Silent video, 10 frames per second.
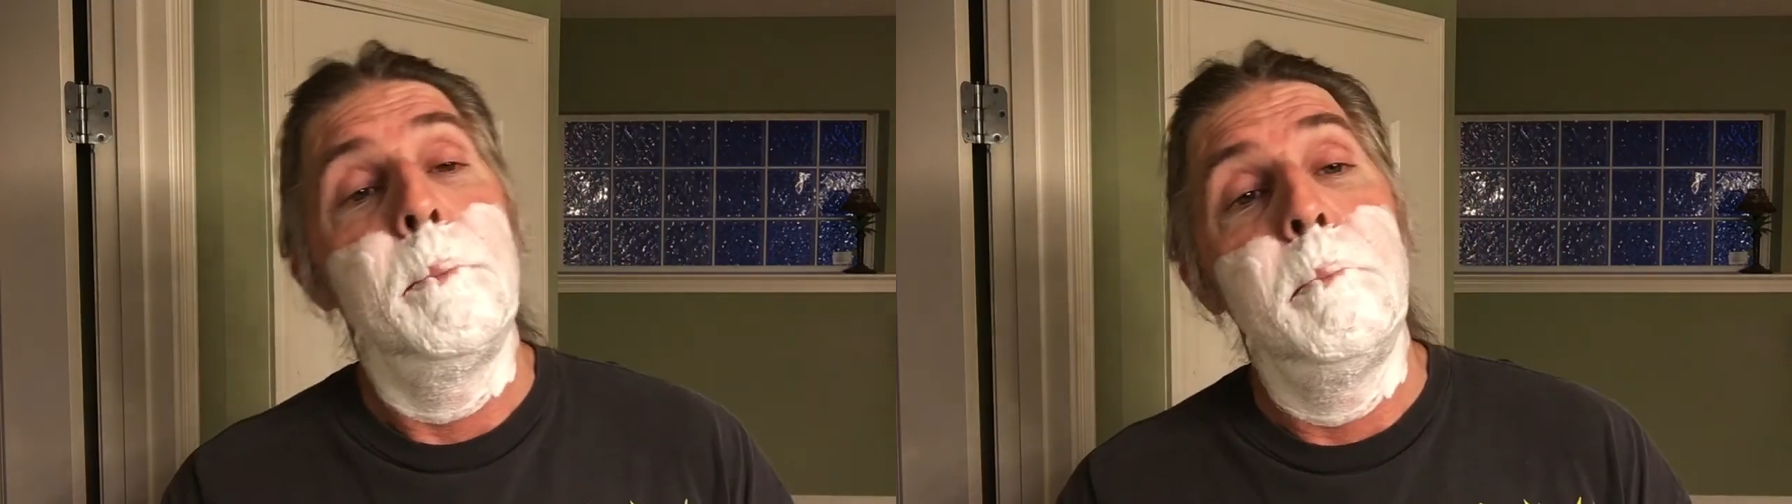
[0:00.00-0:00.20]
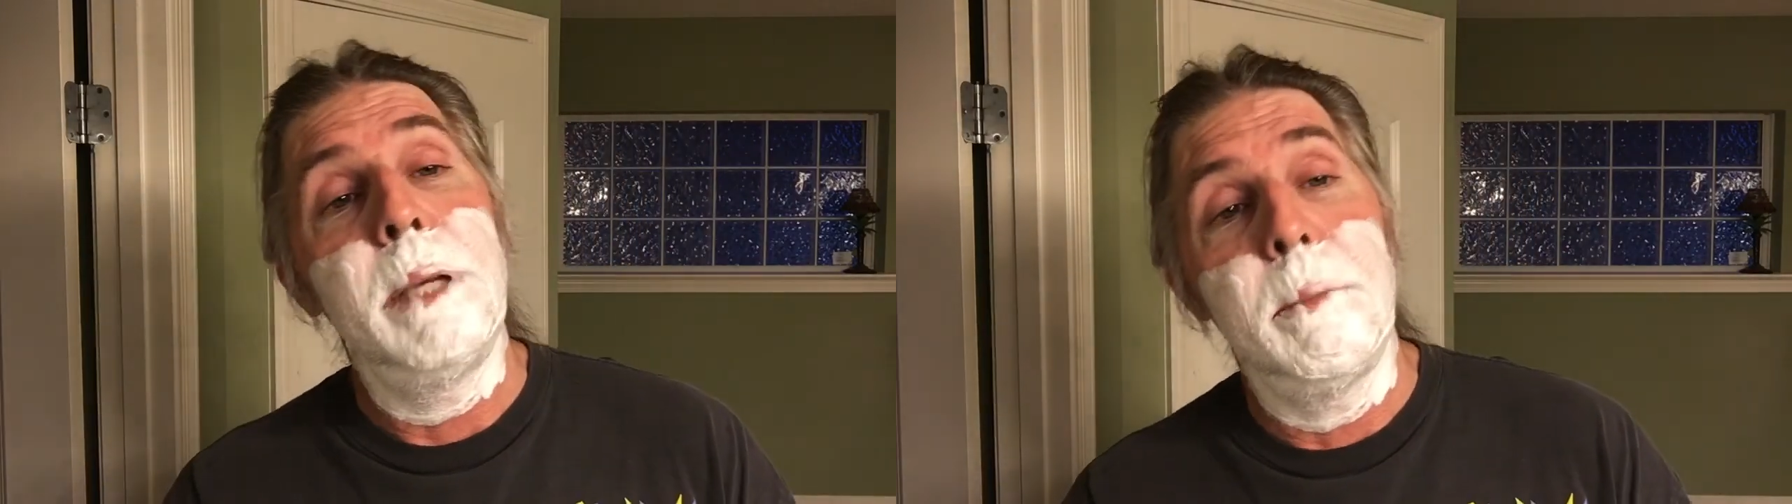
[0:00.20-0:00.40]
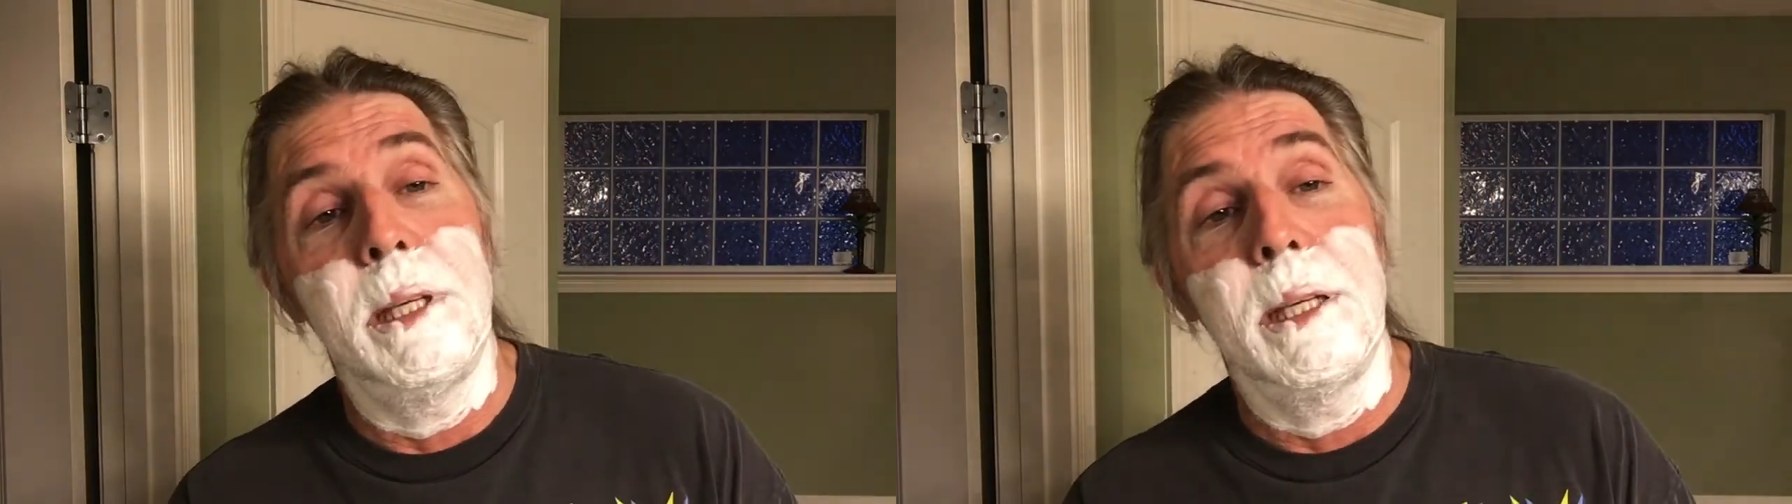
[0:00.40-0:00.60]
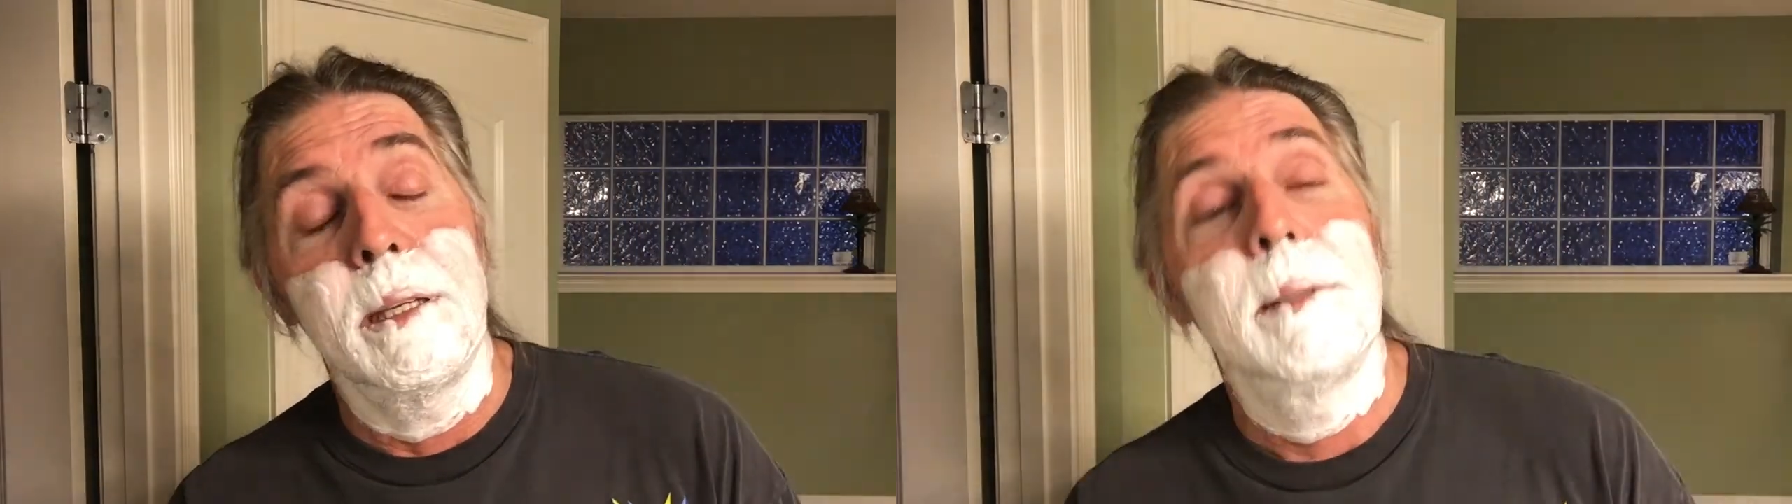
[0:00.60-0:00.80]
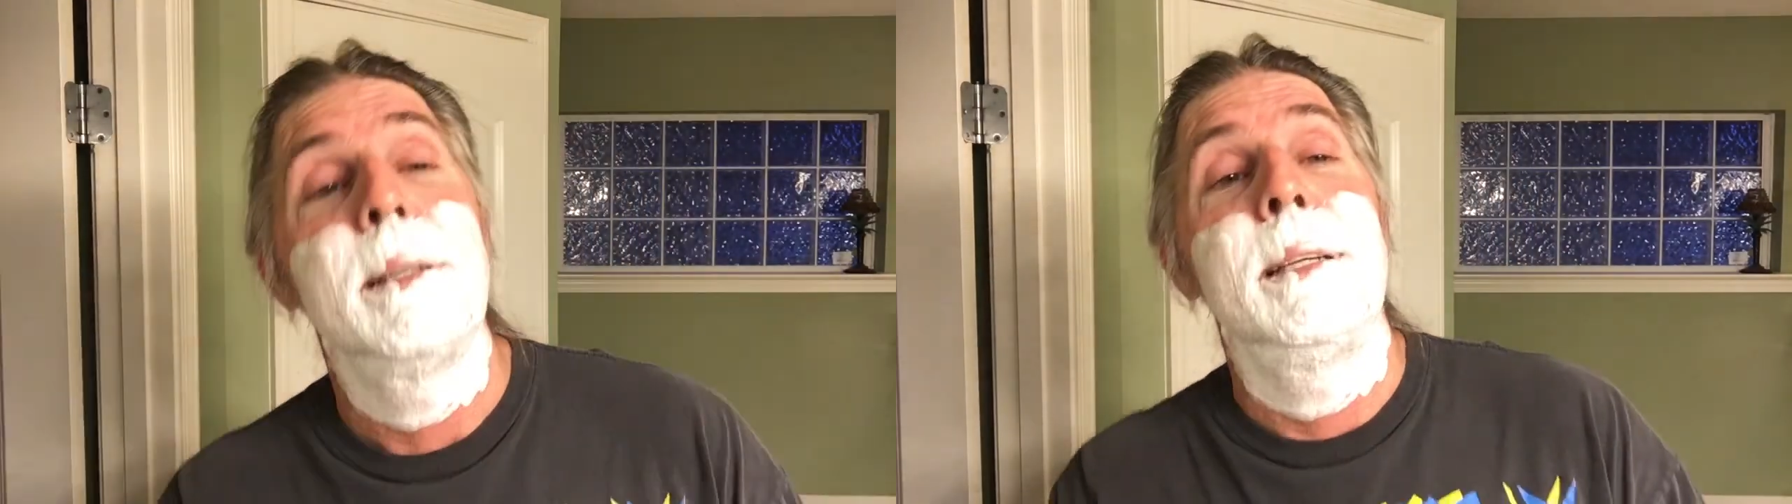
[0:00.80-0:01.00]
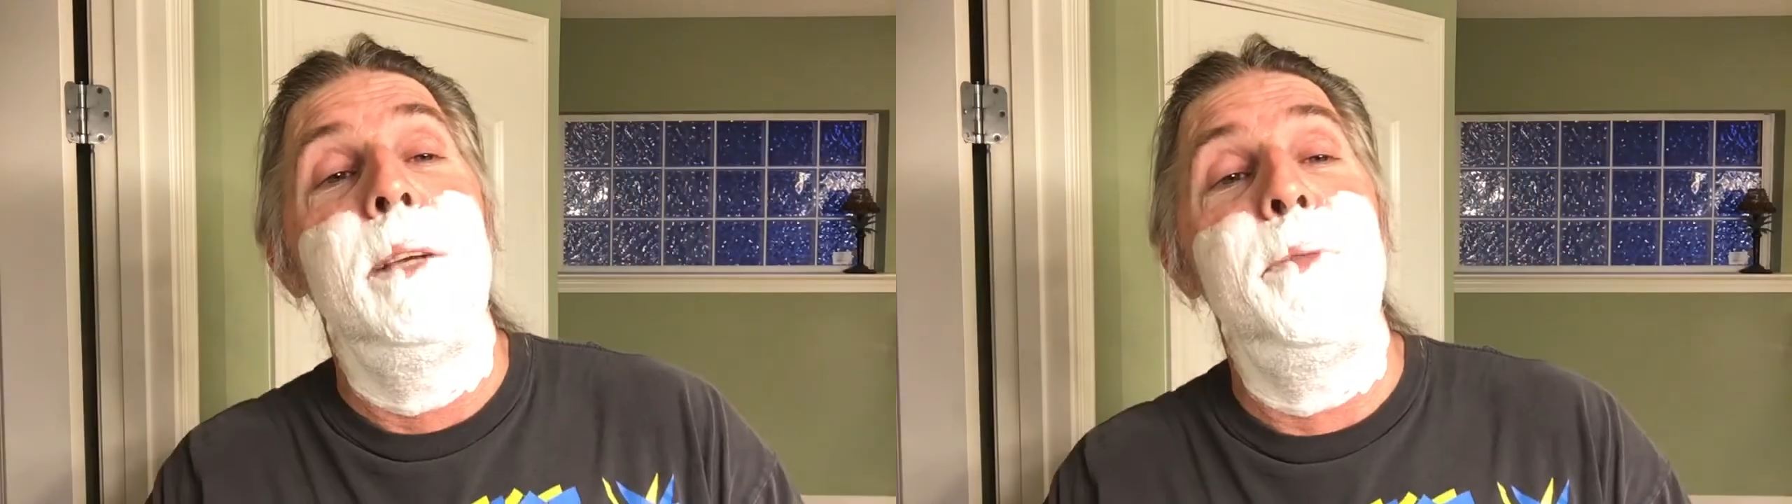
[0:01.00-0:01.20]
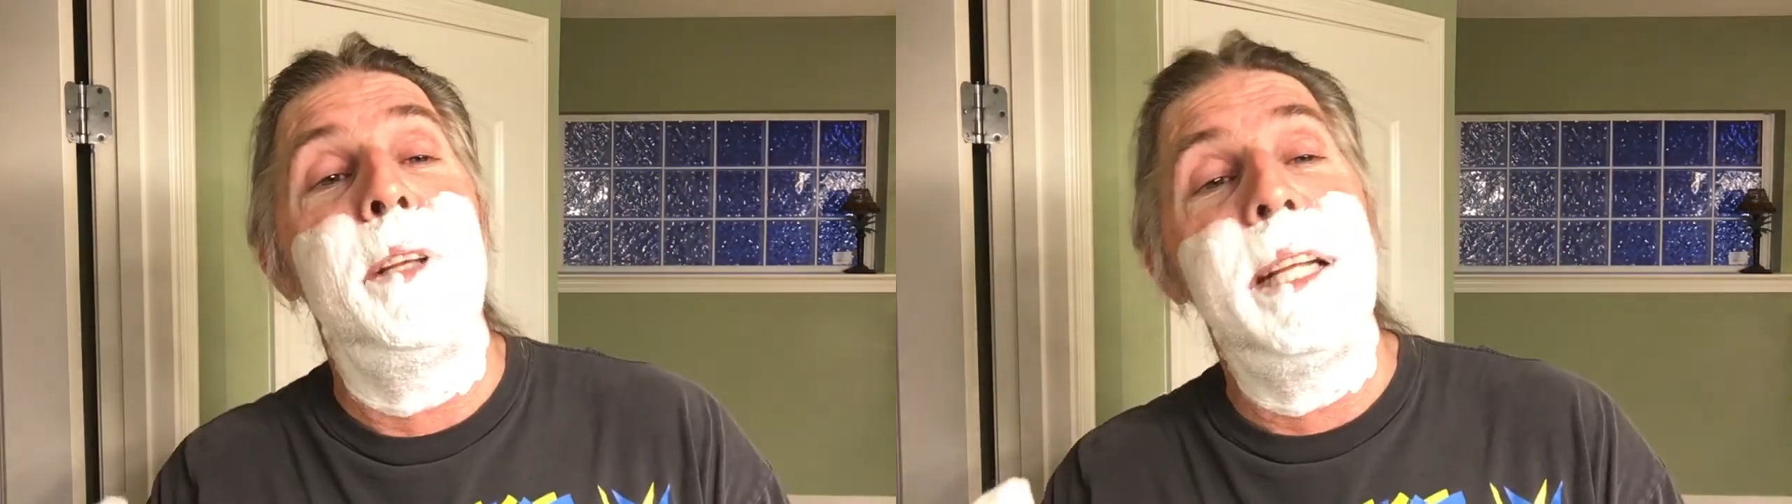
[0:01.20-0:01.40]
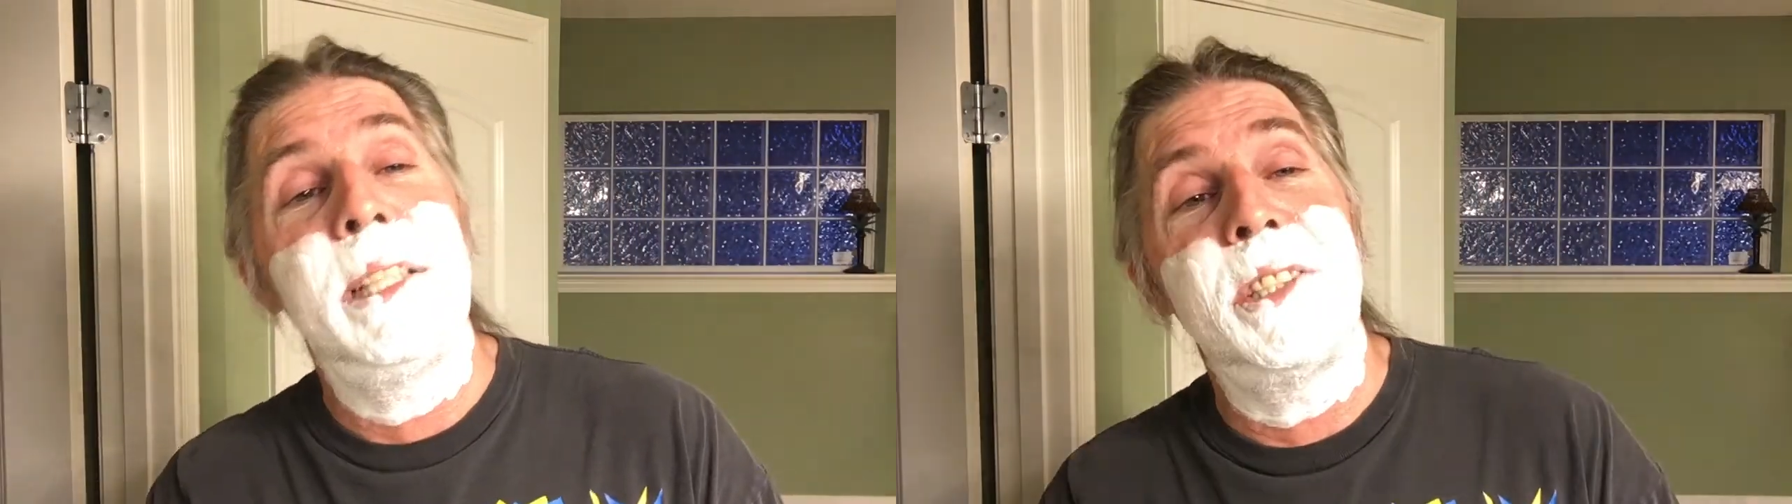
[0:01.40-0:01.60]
baby, if it ain't